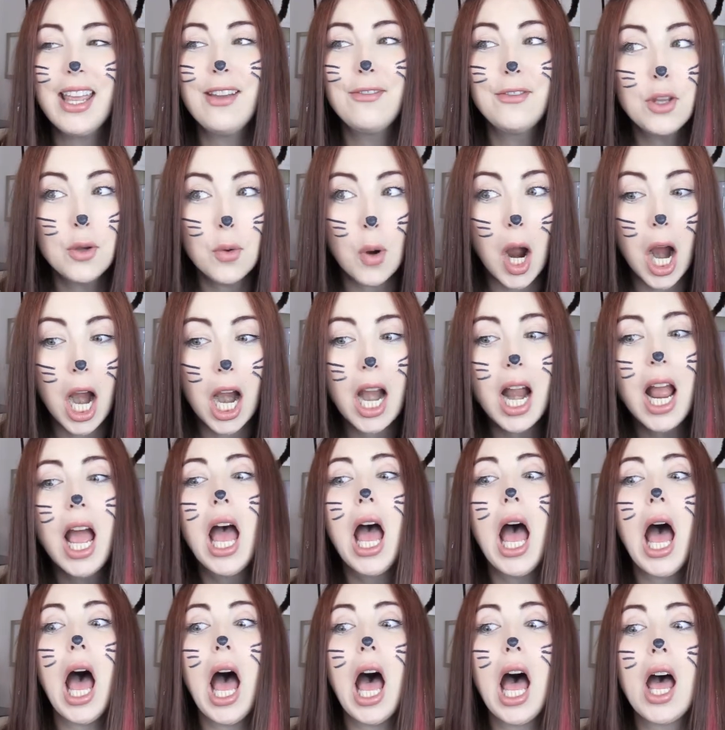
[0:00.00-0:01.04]
If you are,
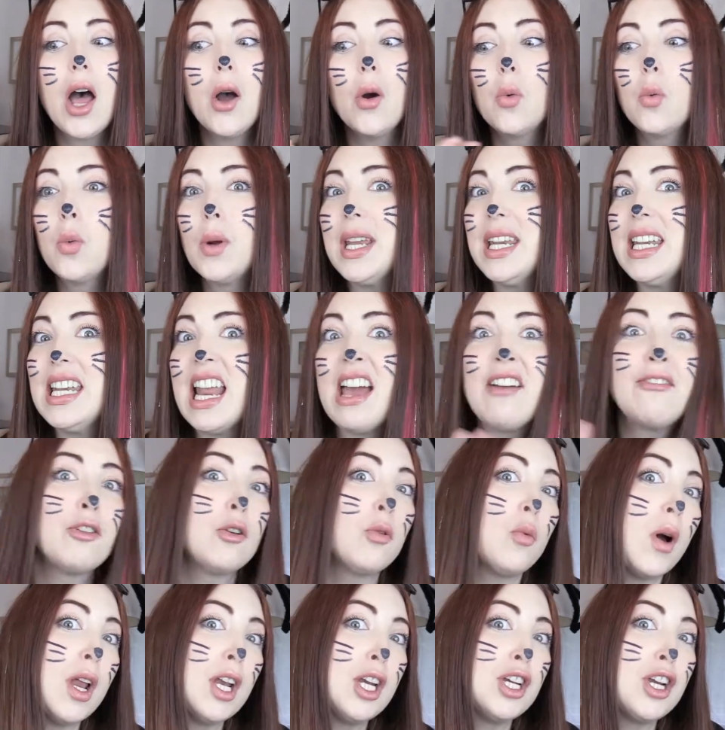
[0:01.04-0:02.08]
we
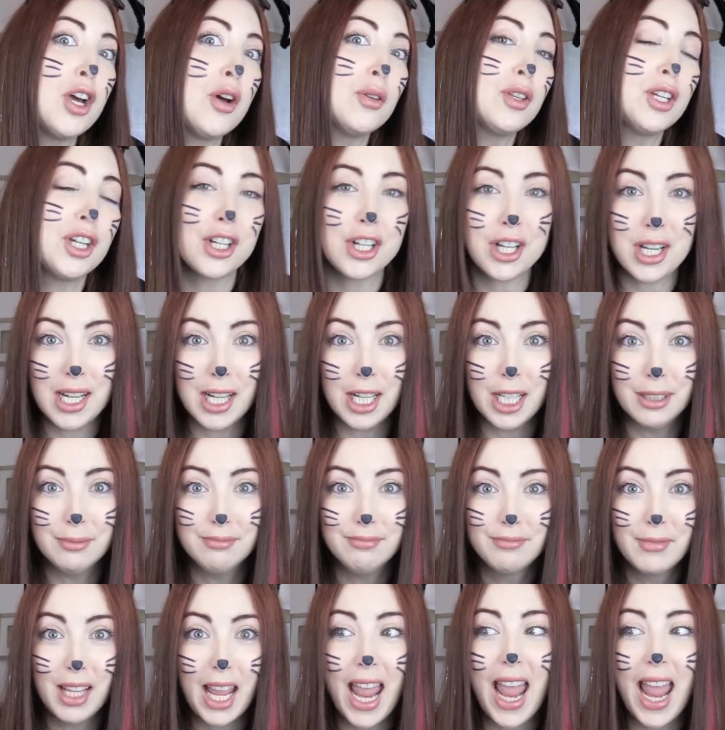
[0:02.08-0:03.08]
never want to know that you're here.